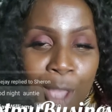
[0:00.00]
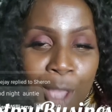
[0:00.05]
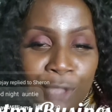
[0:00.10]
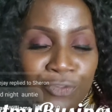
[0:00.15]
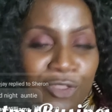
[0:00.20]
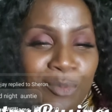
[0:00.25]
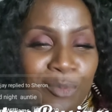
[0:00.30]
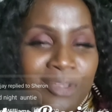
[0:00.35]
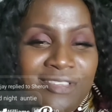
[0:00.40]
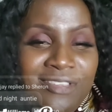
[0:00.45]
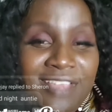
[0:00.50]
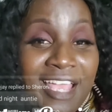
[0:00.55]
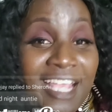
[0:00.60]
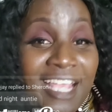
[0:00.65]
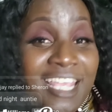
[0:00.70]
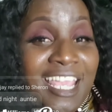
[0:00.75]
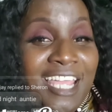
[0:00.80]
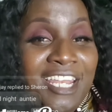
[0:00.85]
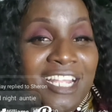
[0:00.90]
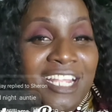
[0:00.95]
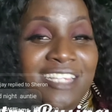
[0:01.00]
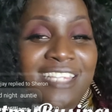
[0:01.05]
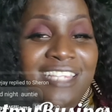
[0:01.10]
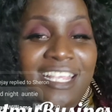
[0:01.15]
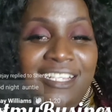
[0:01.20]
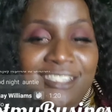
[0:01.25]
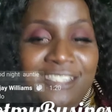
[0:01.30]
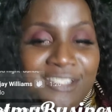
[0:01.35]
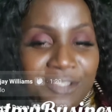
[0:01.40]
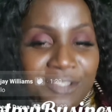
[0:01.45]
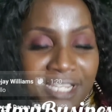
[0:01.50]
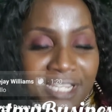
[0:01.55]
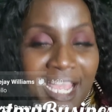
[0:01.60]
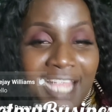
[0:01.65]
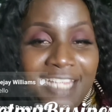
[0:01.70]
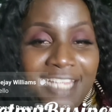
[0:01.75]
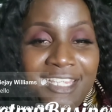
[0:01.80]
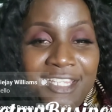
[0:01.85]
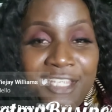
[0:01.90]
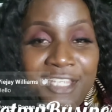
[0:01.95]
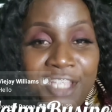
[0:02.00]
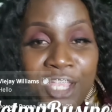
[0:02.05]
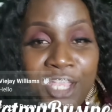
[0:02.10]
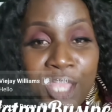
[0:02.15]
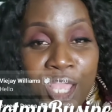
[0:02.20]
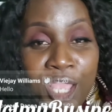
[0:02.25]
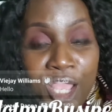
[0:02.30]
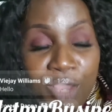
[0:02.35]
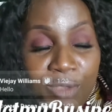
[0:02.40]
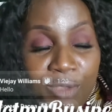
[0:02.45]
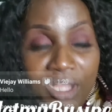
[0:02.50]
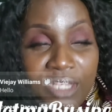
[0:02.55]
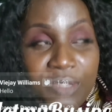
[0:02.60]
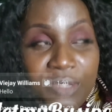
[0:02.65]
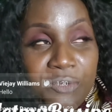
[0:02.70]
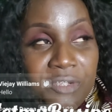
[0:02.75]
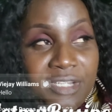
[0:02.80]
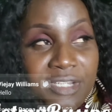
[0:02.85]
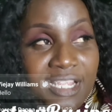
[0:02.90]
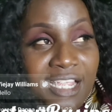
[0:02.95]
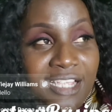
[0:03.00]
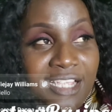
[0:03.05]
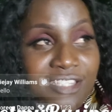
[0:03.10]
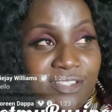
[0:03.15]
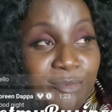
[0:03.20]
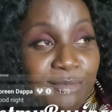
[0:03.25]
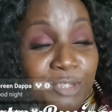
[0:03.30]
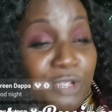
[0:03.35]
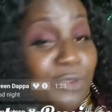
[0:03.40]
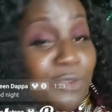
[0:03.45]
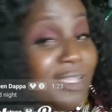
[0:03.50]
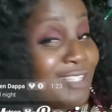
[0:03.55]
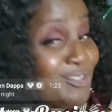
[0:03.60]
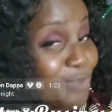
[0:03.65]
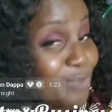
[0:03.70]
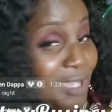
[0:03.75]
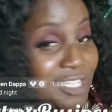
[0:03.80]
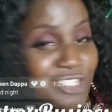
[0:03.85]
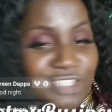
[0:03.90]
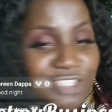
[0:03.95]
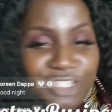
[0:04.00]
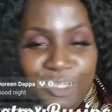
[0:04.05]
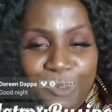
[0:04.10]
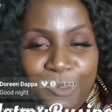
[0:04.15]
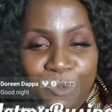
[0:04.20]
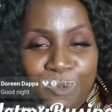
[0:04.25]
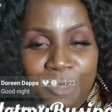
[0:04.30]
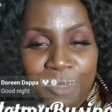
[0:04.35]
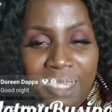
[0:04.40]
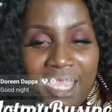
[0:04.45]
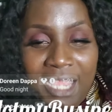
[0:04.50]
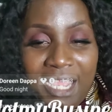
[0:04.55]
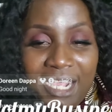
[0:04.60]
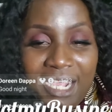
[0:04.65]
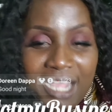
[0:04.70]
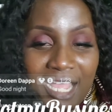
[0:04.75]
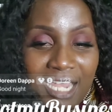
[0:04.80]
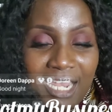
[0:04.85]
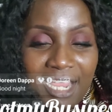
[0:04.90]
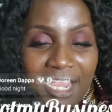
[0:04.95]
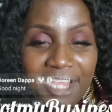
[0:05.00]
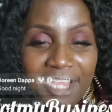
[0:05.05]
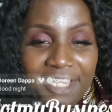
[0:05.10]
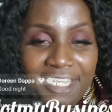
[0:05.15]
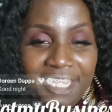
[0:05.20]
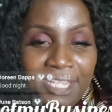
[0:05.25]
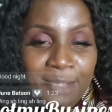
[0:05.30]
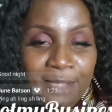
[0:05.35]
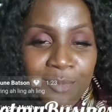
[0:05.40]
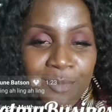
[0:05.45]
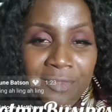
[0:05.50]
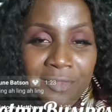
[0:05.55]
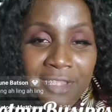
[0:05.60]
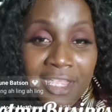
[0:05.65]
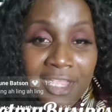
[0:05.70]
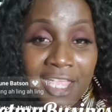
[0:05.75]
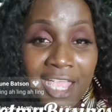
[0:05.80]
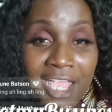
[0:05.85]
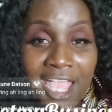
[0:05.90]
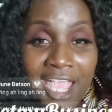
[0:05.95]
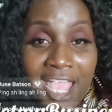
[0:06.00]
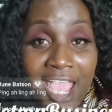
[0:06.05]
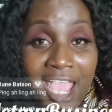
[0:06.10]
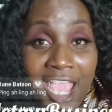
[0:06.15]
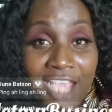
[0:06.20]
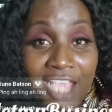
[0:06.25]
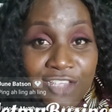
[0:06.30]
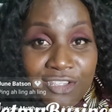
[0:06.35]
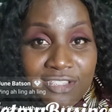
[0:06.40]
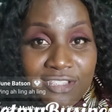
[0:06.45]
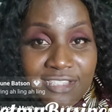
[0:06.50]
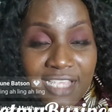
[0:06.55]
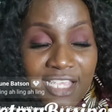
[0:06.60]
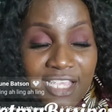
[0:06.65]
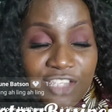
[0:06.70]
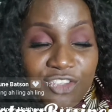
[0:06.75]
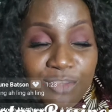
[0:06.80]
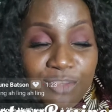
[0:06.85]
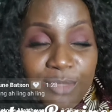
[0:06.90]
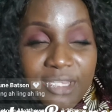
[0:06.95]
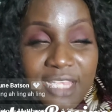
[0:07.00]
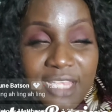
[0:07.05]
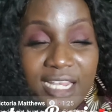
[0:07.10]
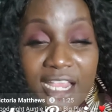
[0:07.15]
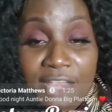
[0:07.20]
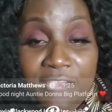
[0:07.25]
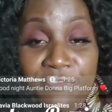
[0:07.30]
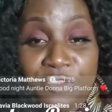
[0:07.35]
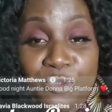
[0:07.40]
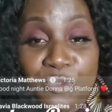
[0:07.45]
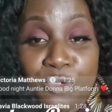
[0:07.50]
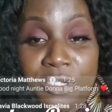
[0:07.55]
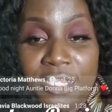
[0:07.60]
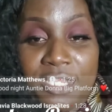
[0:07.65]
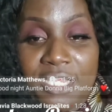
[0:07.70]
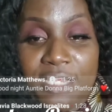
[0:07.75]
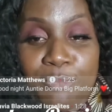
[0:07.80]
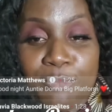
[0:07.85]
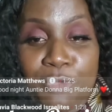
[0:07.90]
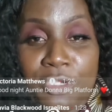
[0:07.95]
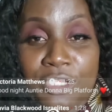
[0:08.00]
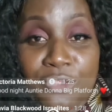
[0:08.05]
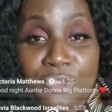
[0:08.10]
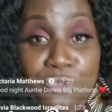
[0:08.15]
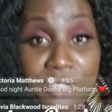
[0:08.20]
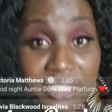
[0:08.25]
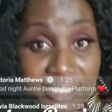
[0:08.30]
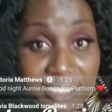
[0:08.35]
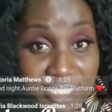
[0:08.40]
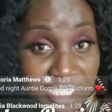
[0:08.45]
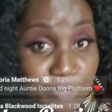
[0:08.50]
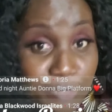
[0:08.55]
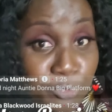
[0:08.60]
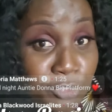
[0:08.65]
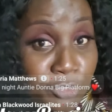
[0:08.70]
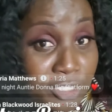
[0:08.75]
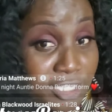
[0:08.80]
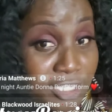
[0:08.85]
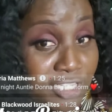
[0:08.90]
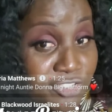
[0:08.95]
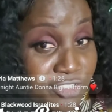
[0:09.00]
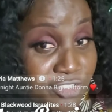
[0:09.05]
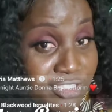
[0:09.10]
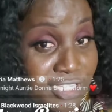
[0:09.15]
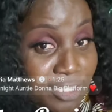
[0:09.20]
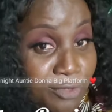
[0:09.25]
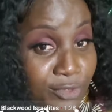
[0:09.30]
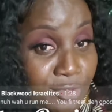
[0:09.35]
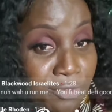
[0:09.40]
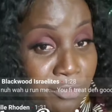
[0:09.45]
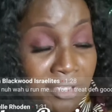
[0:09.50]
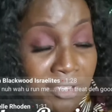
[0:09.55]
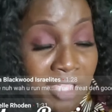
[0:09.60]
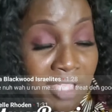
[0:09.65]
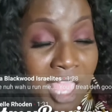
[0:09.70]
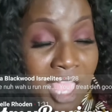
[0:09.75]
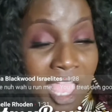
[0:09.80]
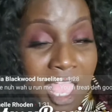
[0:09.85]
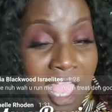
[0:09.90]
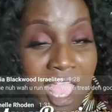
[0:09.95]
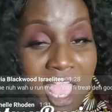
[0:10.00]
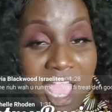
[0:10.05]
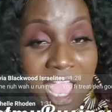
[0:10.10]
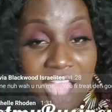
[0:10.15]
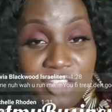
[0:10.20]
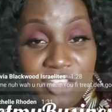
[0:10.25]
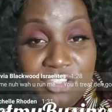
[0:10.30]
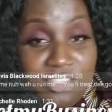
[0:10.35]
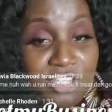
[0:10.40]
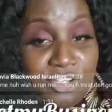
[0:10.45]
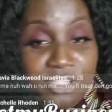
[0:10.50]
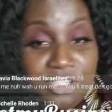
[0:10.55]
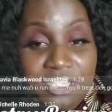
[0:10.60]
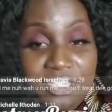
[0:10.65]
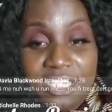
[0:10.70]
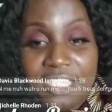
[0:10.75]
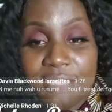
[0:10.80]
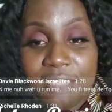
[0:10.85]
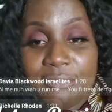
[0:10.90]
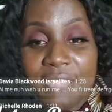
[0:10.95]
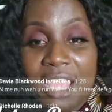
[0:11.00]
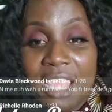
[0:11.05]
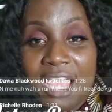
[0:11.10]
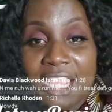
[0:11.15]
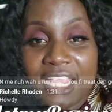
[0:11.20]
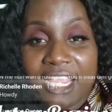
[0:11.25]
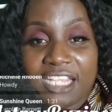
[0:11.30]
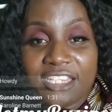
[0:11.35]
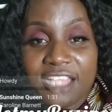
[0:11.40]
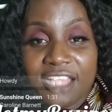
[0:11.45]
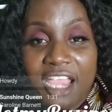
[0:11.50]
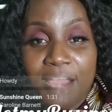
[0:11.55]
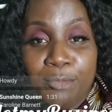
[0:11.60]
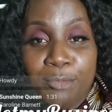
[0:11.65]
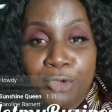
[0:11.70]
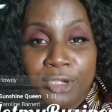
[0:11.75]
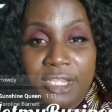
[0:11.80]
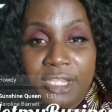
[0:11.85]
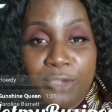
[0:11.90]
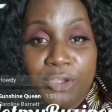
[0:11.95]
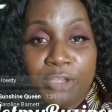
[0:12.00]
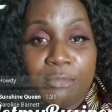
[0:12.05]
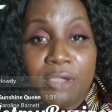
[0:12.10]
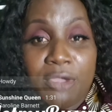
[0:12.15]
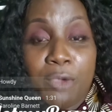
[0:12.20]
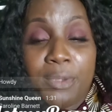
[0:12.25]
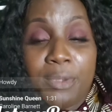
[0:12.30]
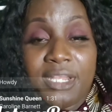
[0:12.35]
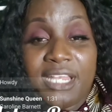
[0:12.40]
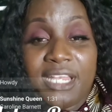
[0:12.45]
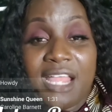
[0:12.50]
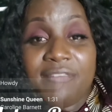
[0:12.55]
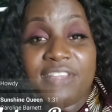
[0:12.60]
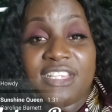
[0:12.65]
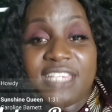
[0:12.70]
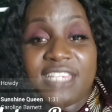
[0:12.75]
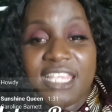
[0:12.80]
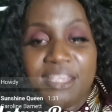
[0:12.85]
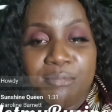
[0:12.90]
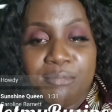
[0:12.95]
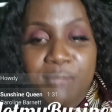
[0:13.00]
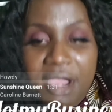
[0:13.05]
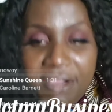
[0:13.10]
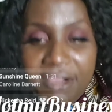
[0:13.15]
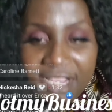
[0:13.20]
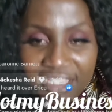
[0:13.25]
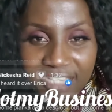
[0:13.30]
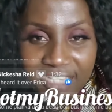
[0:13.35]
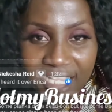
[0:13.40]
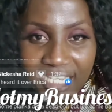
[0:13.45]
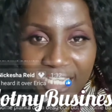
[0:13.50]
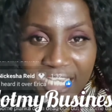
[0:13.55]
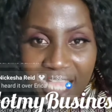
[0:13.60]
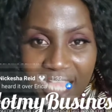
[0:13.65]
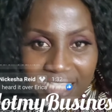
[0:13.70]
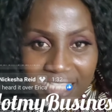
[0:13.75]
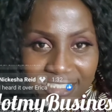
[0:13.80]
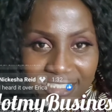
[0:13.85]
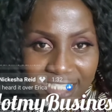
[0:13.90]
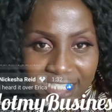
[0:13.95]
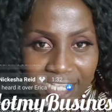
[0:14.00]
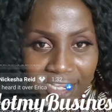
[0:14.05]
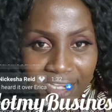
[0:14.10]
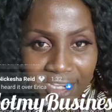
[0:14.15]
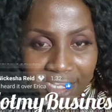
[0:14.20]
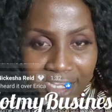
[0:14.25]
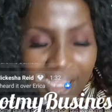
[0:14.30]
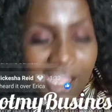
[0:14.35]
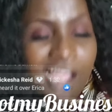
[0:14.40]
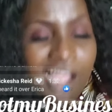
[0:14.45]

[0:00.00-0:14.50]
So I say, I can attest to that. When donor, she know it's why she know me, I call her name. She says, I tell her if you donate the money to the team, you know, yeah, she tell her no. And she said, no, team now nah, get our money. Remember when you have the team marathon last year?